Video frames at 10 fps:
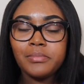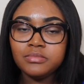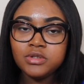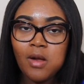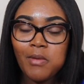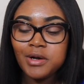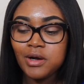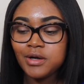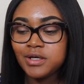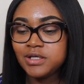Yeah, my
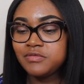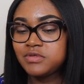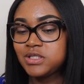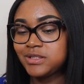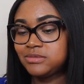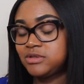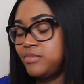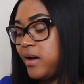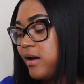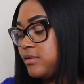daughter didn't even text me
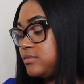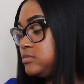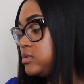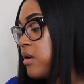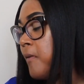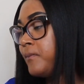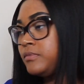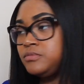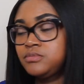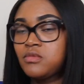back.
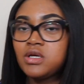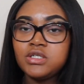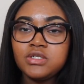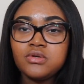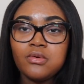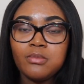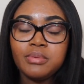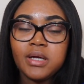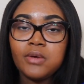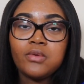She's not
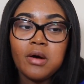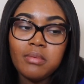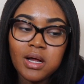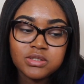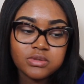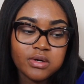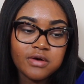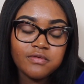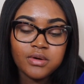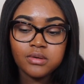playing Roblox on her
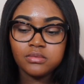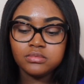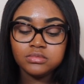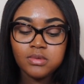phone.